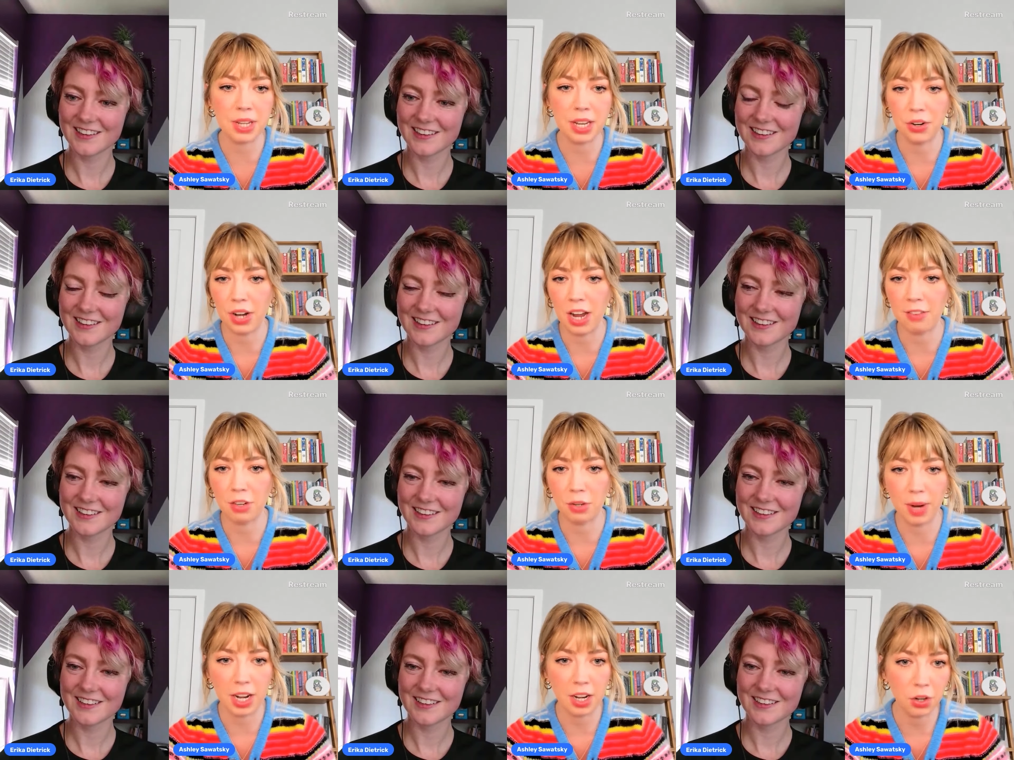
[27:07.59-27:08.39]
Speaker 1: I don't have
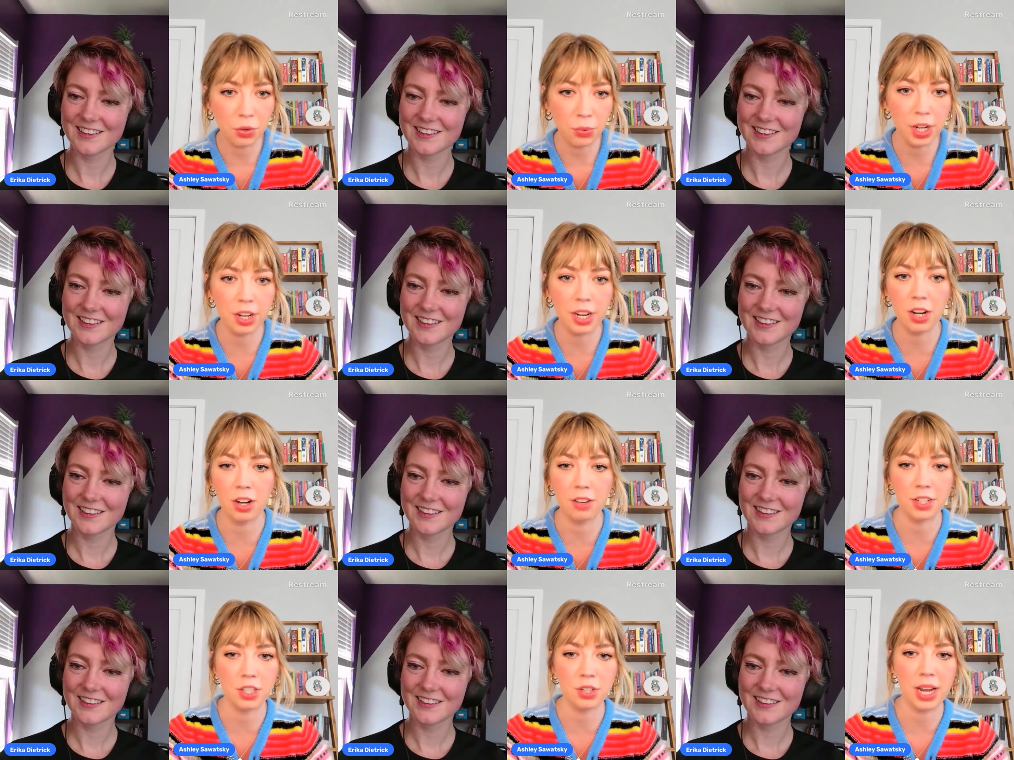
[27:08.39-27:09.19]
to write a query. I don't
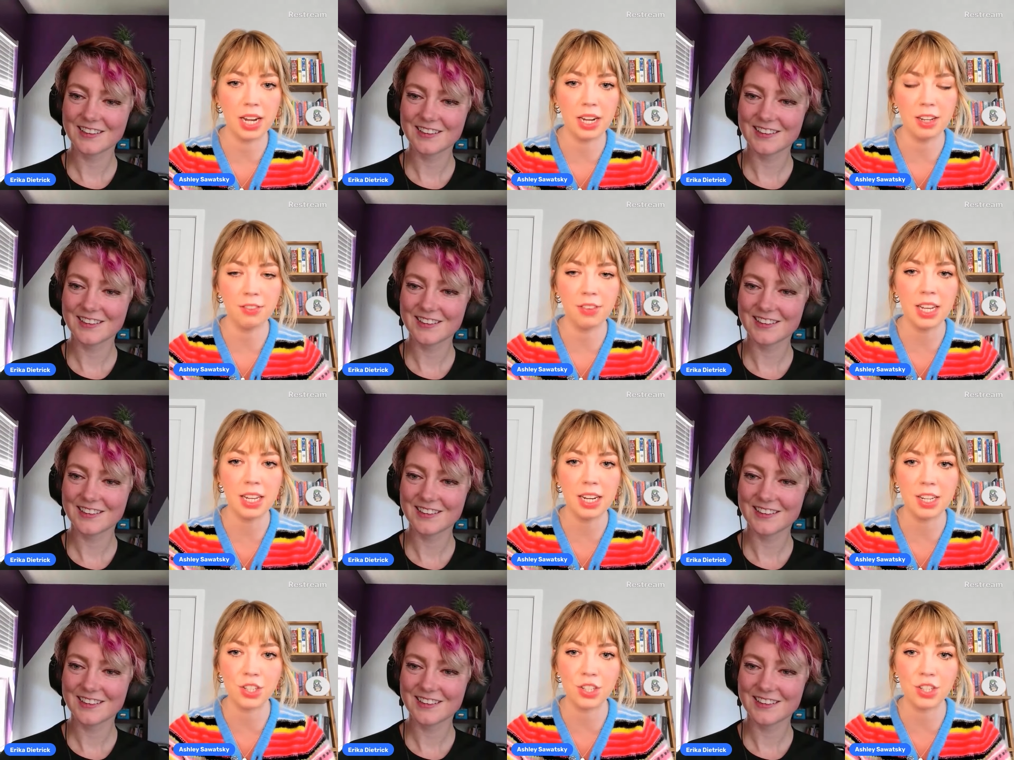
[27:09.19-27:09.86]
have to do any of it.